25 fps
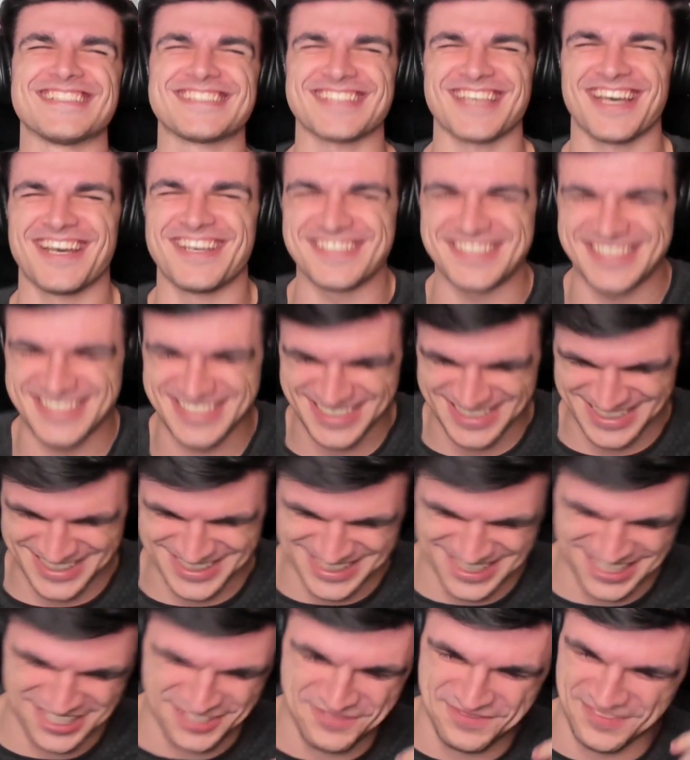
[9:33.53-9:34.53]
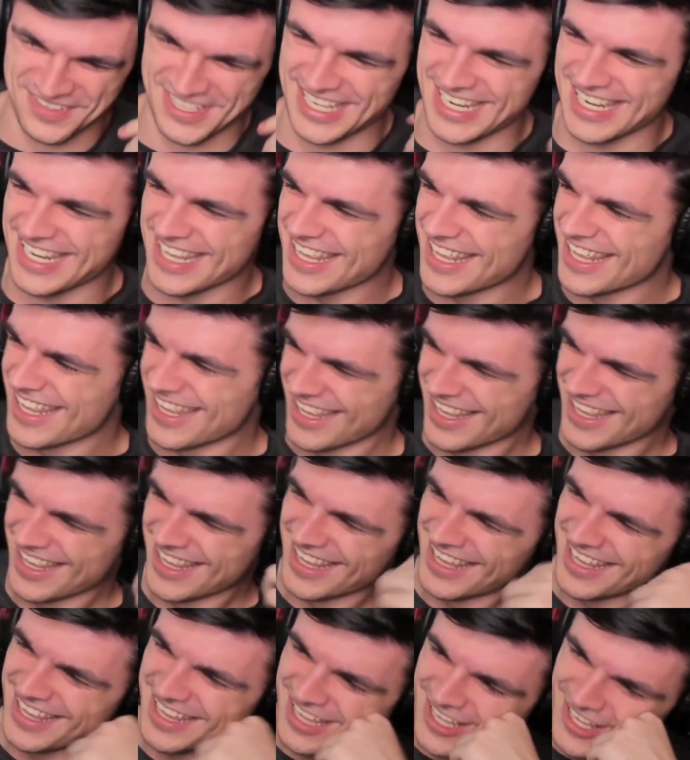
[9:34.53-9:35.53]
so stupid!
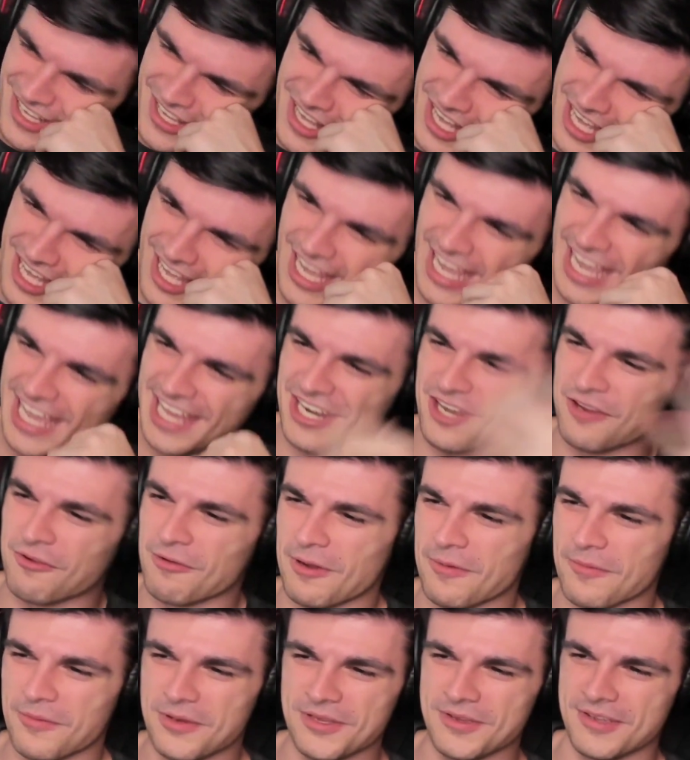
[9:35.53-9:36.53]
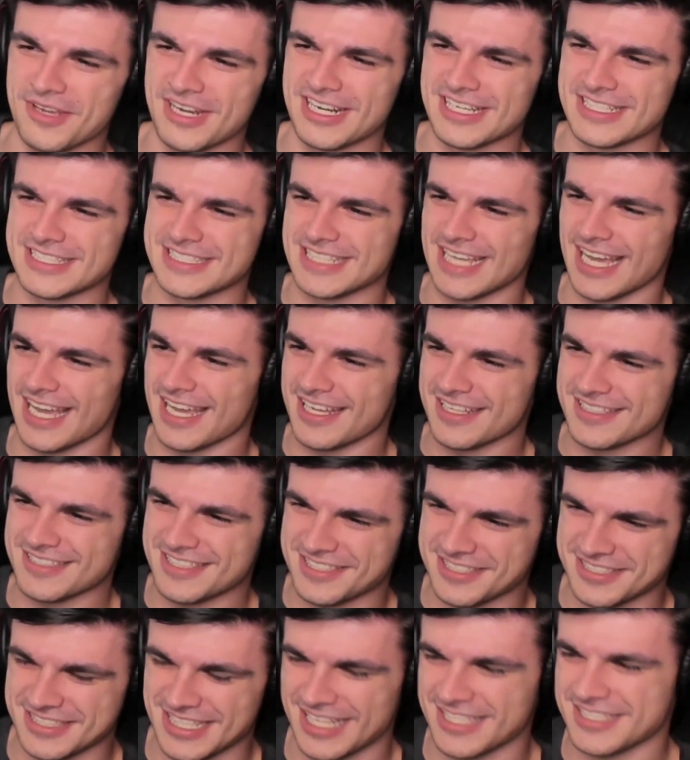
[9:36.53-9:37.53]
Hannah, what were you gonna say? Just say